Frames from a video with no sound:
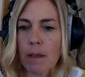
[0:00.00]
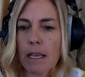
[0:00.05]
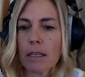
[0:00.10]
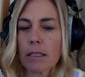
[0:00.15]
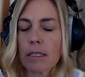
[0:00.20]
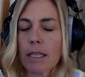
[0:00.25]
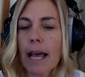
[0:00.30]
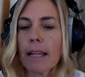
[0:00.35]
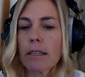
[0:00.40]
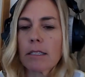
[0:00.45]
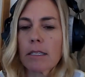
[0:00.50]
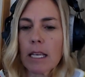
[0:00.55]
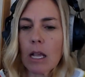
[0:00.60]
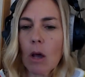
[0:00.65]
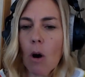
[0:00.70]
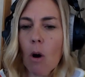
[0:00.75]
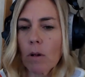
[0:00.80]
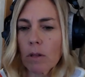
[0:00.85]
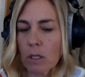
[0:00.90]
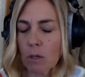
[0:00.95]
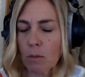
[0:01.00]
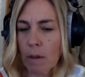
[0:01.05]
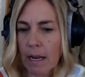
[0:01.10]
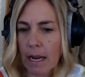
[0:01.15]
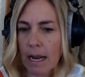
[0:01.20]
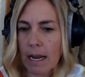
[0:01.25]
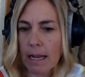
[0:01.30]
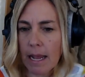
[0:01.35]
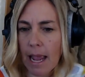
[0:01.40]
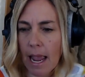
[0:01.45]
Because that's the
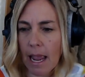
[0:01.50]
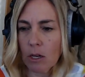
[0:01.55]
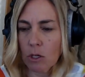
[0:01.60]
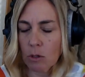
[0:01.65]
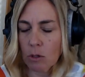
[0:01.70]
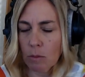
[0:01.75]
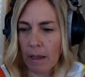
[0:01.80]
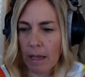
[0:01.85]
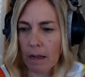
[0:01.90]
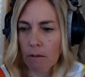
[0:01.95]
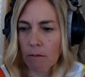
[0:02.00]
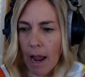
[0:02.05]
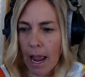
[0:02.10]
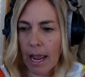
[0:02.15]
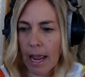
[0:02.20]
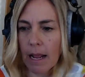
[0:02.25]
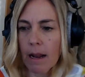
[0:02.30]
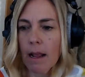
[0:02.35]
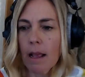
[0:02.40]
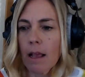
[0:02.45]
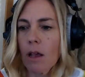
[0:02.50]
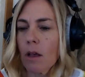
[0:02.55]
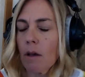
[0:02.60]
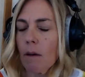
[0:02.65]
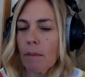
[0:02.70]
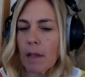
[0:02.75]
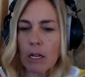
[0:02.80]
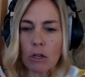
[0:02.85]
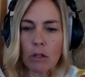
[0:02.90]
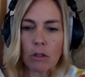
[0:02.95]
ultimate engagement, right?
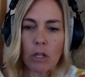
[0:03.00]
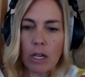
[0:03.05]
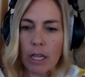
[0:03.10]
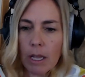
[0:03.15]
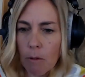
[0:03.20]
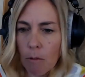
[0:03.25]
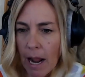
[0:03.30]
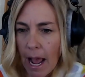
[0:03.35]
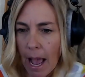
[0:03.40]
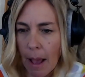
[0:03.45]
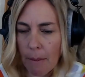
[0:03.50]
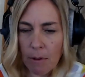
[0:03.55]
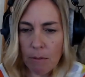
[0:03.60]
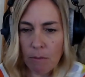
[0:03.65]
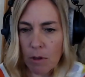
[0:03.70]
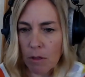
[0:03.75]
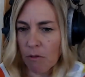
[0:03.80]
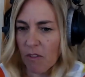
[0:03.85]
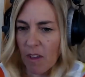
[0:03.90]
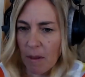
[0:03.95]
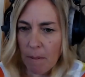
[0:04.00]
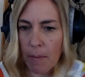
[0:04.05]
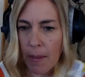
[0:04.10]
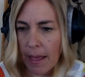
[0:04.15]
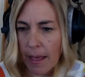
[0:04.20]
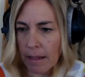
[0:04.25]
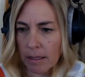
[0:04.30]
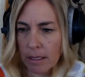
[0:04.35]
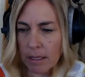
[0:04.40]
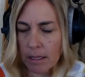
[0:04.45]
I mean, look at what happened with
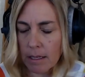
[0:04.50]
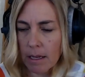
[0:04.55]
Fitbits.